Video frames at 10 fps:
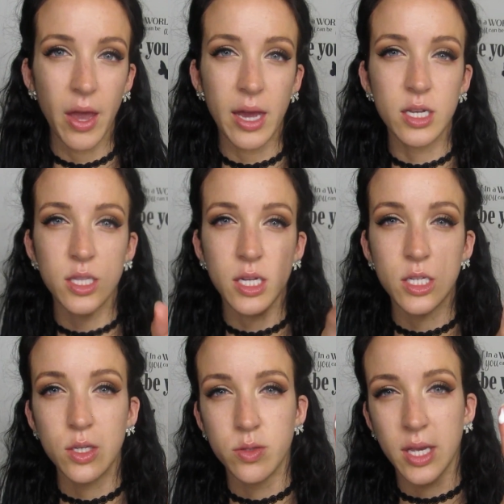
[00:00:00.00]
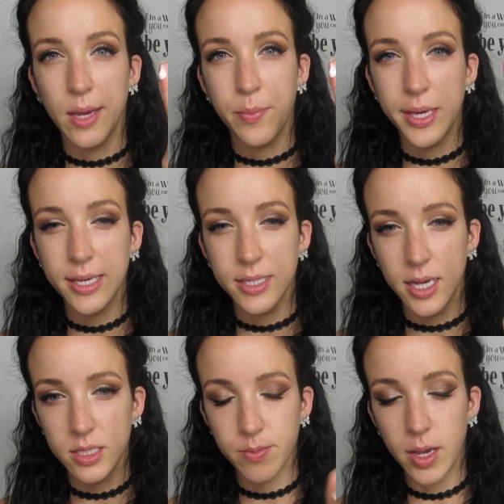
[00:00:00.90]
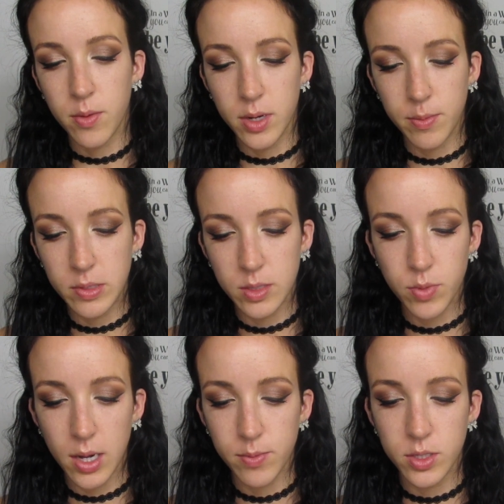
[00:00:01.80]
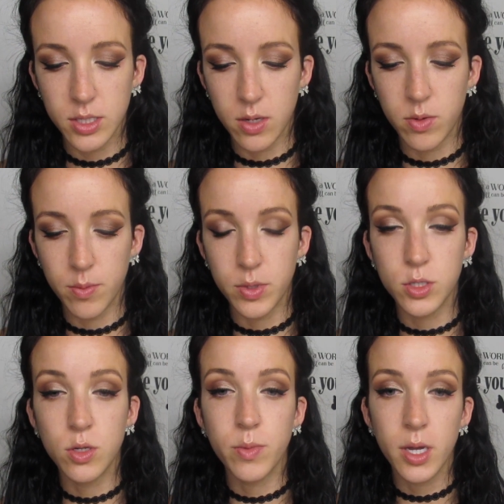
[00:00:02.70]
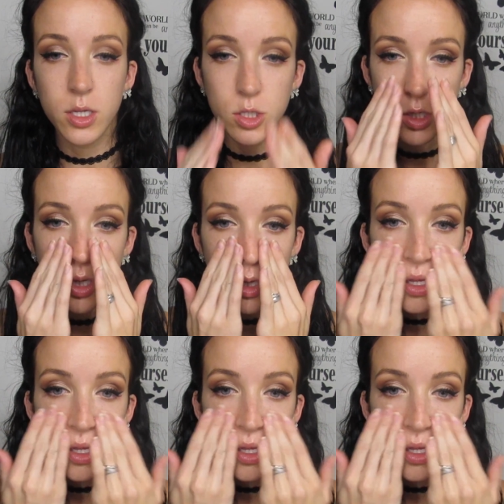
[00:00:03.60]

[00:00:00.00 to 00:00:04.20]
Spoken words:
I just like to use like a pea-size amount when I'm using primers. I don't want to put too much.